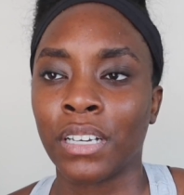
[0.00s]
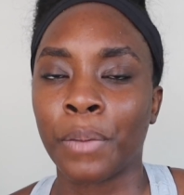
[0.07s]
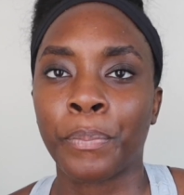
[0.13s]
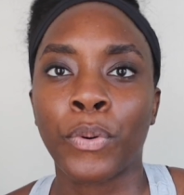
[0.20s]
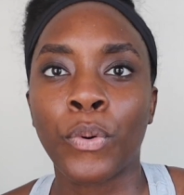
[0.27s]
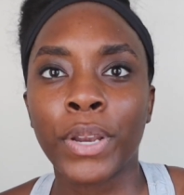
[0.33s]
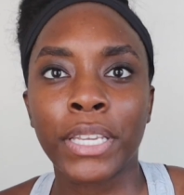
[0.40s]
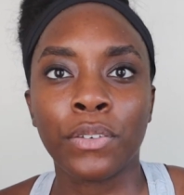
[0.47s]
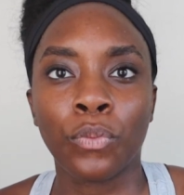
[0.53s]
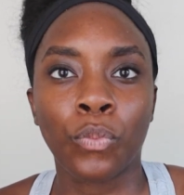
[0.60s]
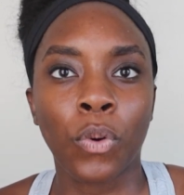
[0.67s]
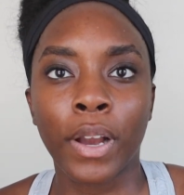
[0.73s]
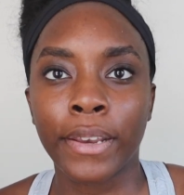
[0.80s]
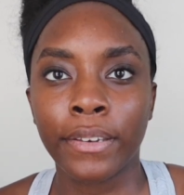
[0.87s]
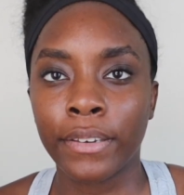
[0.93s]
a zero point
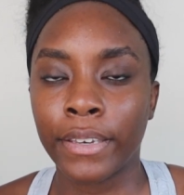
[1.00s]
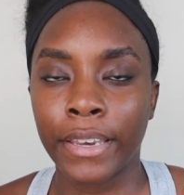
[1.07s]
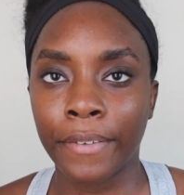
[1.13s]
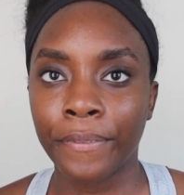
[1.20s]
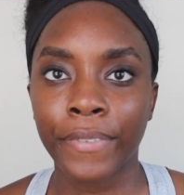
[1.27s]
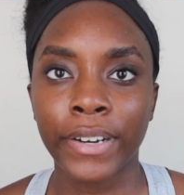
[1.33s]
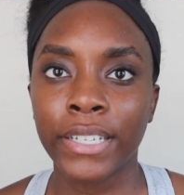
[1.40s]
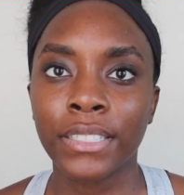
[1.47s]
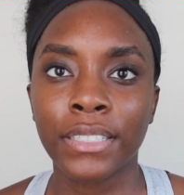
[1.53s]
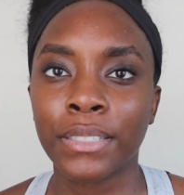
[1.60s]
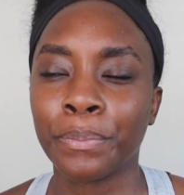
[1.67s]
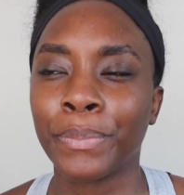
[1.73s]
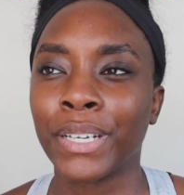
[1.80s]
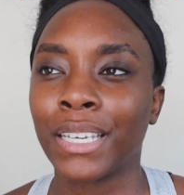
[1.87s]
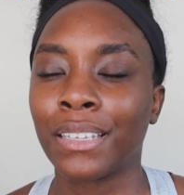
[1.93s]
one
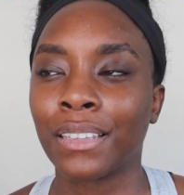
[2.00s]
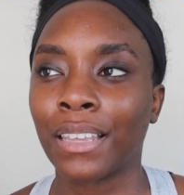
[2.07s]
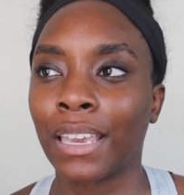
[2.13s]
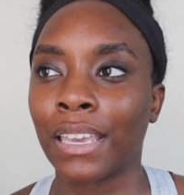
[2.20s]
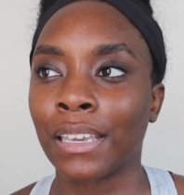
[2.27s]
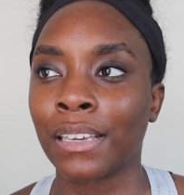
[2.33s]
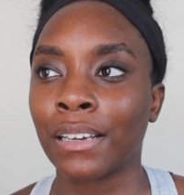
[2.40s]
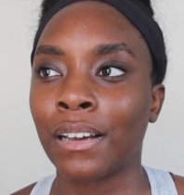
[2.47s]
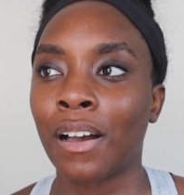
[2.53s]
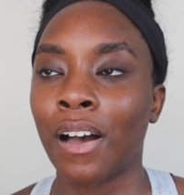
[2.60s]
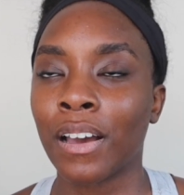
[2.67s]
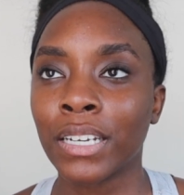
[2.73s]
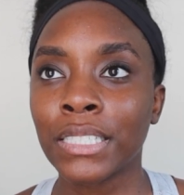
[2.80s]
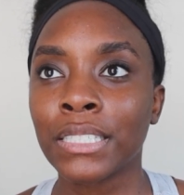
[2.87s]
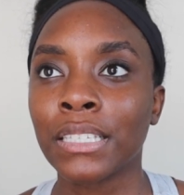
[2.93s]
difference, but like,
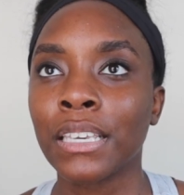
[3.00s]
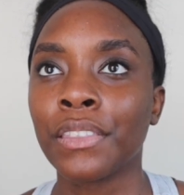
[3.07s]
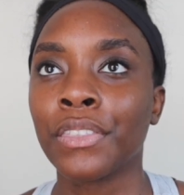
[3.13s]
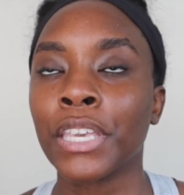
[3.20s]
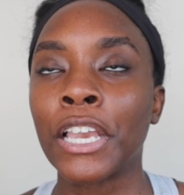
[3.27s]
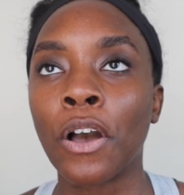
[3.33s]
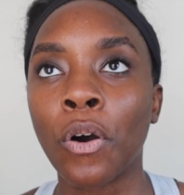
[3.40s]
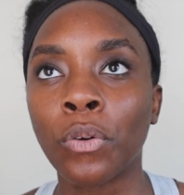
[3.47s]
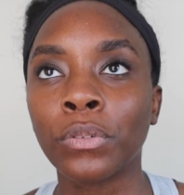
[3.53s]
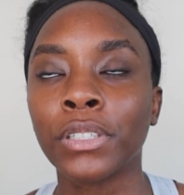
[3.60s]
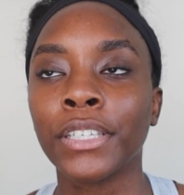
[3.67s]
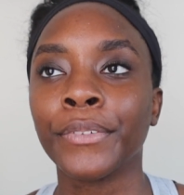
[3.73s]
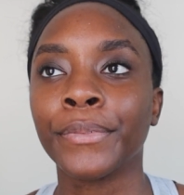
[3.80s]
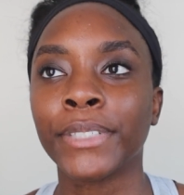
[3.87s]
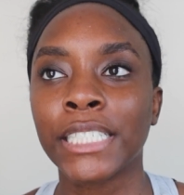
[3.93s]
honestly, the
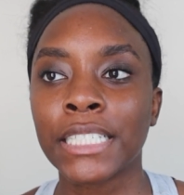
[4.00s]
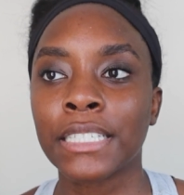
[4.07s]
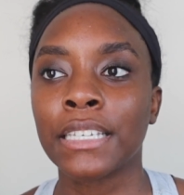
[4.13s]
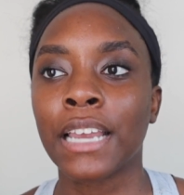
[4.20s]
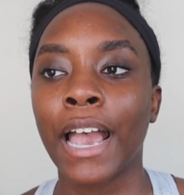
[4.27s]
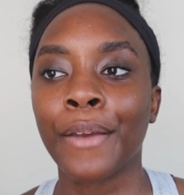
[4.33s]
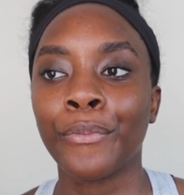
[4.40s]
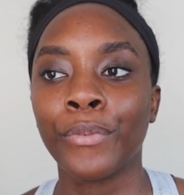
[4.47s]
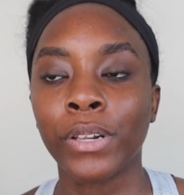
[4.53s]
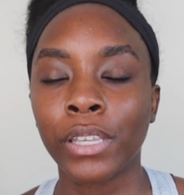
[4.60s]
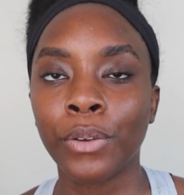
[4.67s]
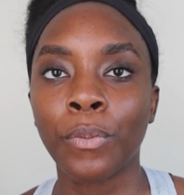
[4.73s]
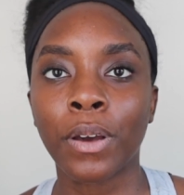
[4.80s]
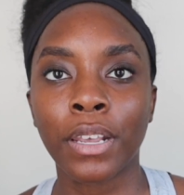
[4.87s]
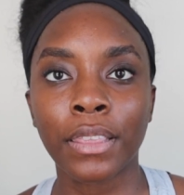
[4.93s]
only reason I
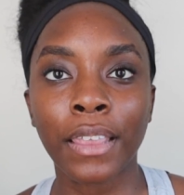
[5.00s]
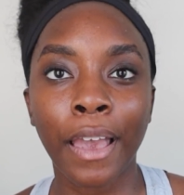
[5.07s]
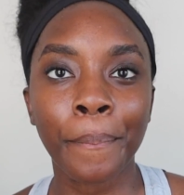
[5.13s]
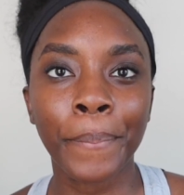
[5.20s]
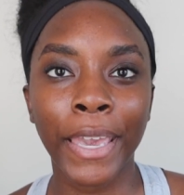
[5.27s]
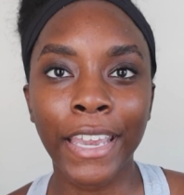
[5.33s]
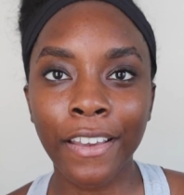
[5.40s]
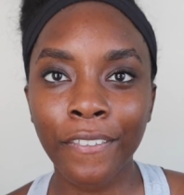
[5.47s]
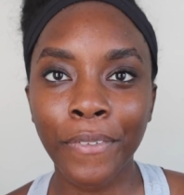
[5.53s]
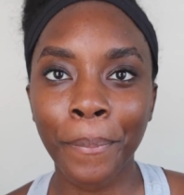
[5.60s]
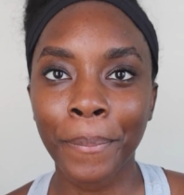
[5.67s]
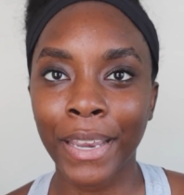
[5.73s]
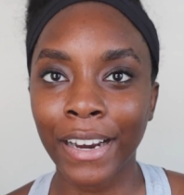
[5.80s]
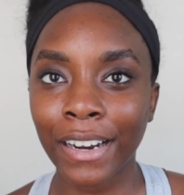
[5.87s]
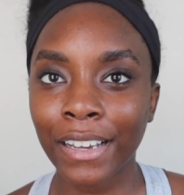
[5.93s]
really wanted that Bank of
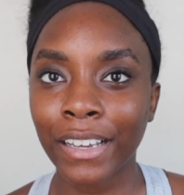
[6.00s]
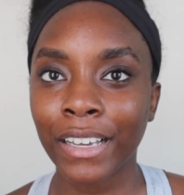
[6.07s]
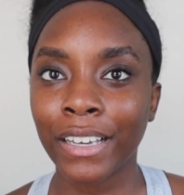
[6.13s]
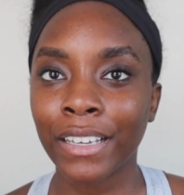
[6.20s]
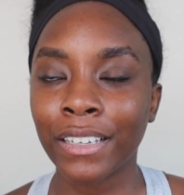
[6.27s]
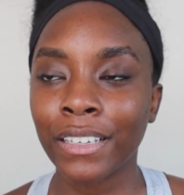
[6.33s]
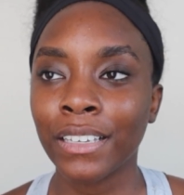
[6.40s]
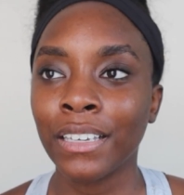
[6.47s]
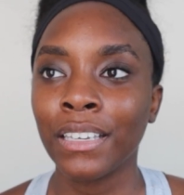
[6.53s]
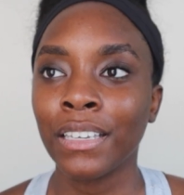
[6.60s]
America